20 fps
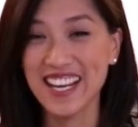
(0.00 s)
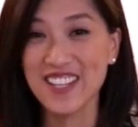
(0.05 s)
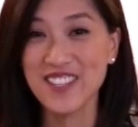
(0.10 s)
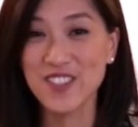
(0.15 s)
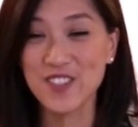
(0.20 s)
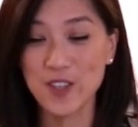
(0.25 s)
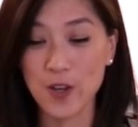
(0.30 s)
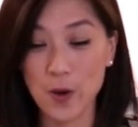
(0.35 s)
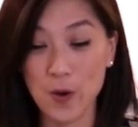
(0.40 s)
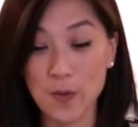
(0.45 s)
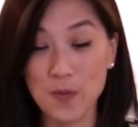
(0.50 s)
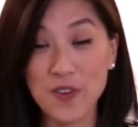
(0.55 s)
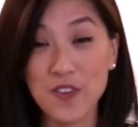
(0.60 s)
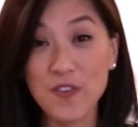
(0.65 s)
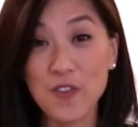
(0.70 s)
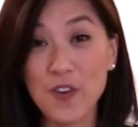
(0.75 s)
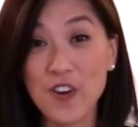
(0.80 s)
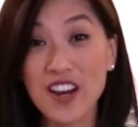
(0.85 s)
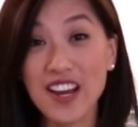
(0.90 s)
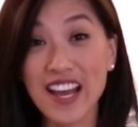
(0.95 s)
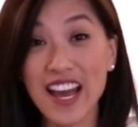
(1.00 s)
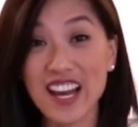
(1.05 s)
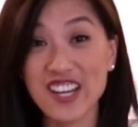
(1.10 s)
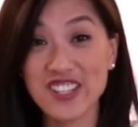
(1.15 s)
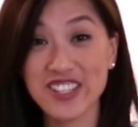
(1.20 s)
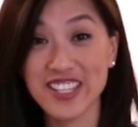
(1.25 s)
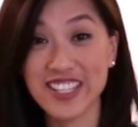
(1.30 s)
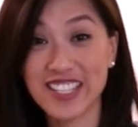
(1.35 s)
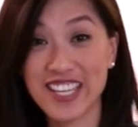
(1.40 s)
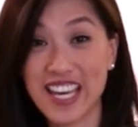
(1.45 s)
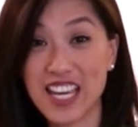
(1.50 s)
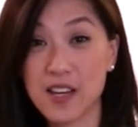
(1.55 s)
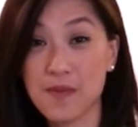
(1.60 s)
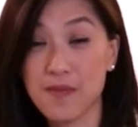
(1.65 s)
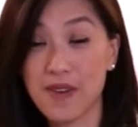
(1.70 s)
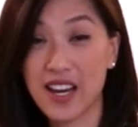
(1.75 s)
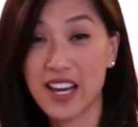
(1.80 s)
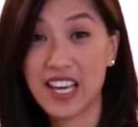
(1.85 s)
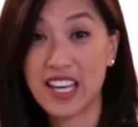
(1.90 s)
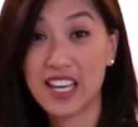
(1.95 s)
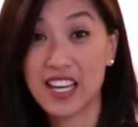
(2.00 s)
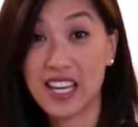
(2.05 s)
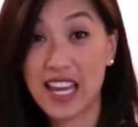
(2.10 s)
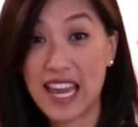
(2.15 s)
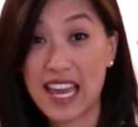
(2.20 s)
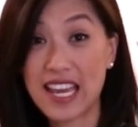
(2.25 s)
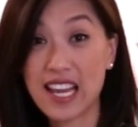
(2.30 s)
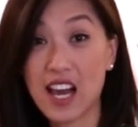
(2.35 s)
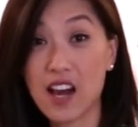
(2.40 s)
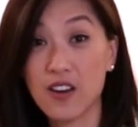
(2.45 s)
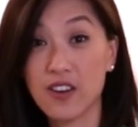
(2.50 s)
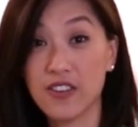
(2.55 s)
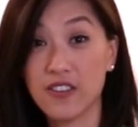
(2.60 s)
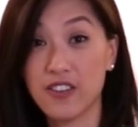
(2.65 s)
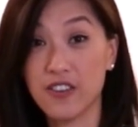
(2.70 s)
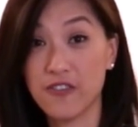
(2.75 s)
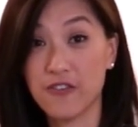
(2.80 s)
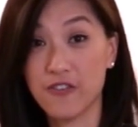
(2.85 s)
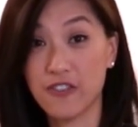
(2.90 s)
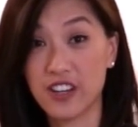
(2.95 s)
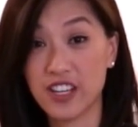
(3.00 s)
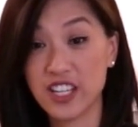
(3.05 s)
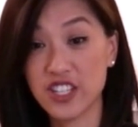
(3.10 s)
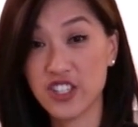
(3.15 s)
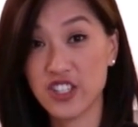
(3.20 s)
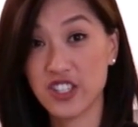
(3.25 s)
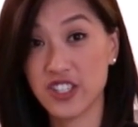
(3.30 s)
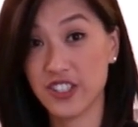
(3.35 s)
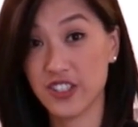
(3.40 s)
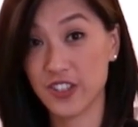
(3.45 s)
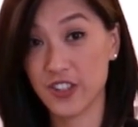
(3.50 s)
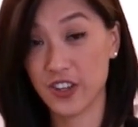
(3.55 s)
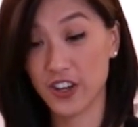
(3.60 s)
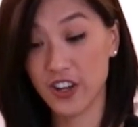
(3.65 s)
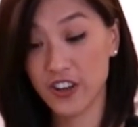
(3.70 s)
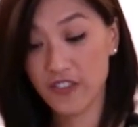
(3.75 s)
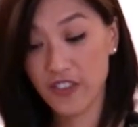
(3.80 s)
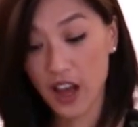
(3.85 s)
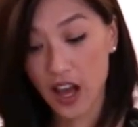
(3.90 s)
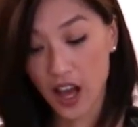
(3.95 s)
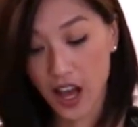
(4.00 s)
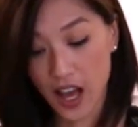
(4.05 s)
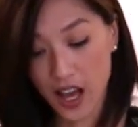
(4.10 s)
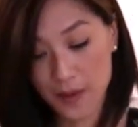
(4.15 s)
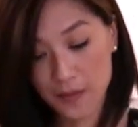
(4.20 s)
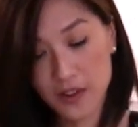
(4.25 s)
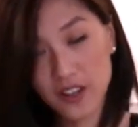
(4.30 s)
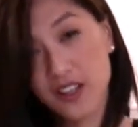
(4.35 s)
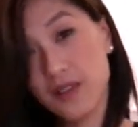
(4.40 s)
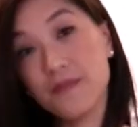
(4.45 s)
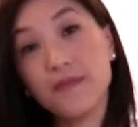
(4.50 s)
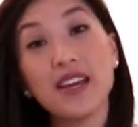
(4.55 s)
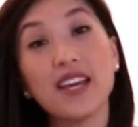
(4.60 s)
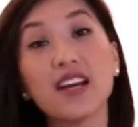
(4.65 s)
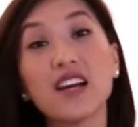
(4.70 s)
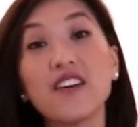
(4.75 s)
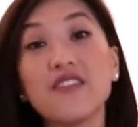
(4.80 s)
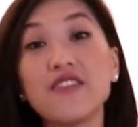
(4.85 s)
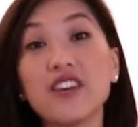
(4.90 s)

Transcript: So before I actually take my cake out of the fridge to serve, I'm going to make a